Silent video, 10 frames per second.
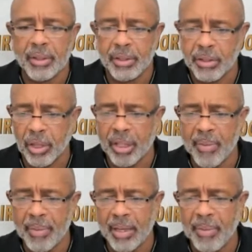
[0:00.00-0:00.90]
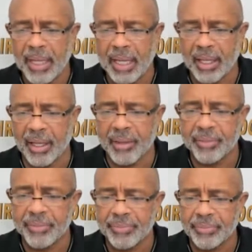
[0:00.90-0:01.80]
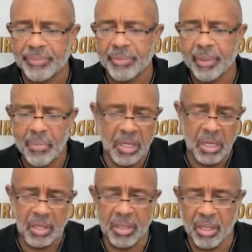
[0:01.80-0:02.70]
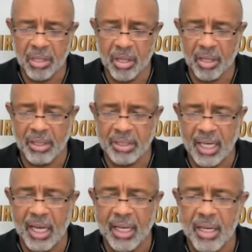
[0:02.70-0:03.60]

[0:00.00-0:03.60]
So let me get there. Let me get on the side.